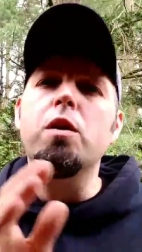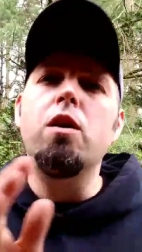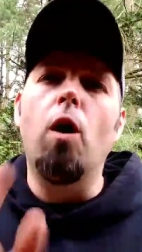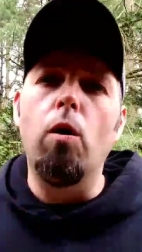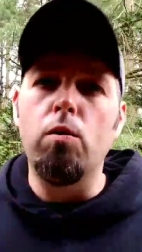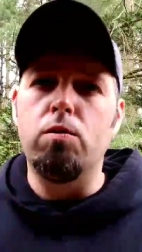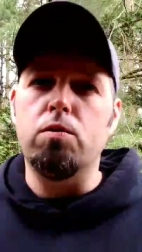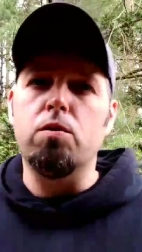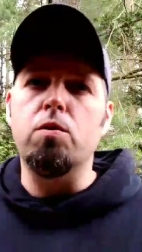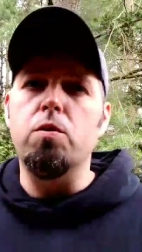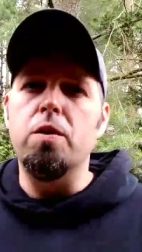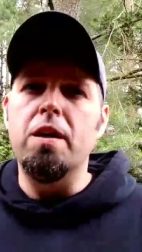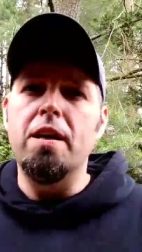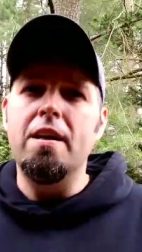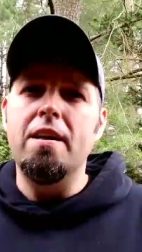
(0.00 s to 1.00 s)
you would go
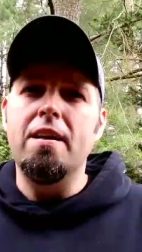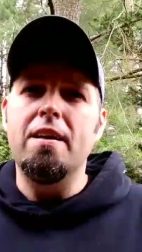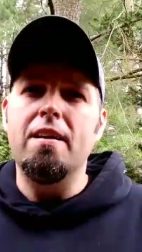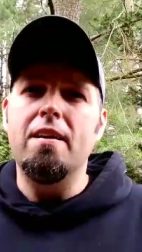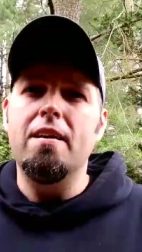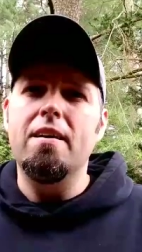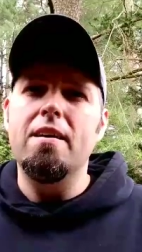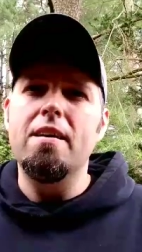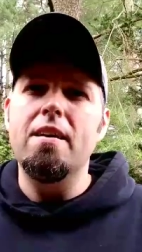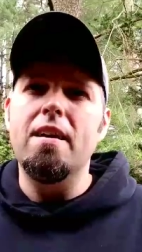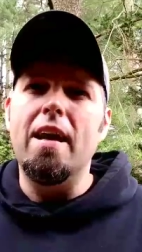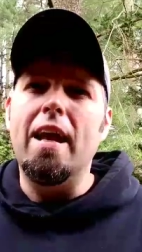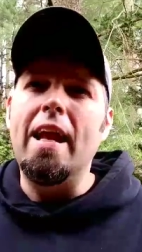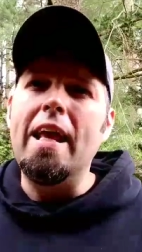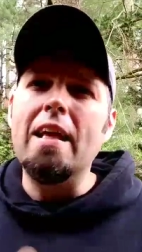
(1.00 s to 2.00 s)
through.
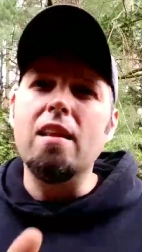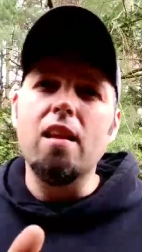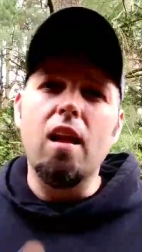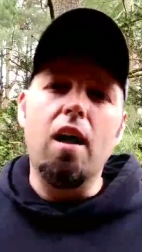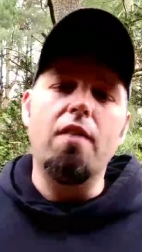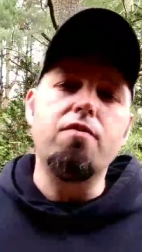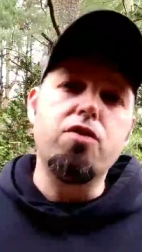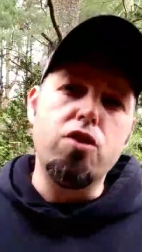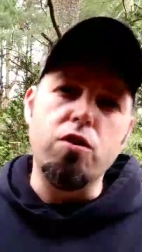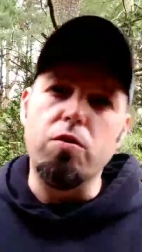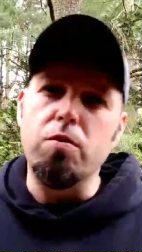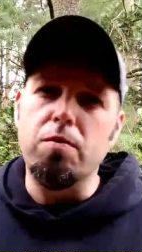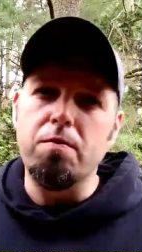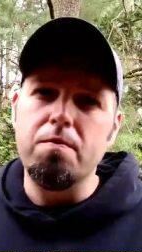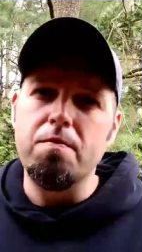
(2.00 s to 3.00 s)
And he loves
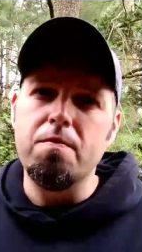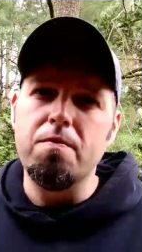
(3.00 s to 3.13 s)
you.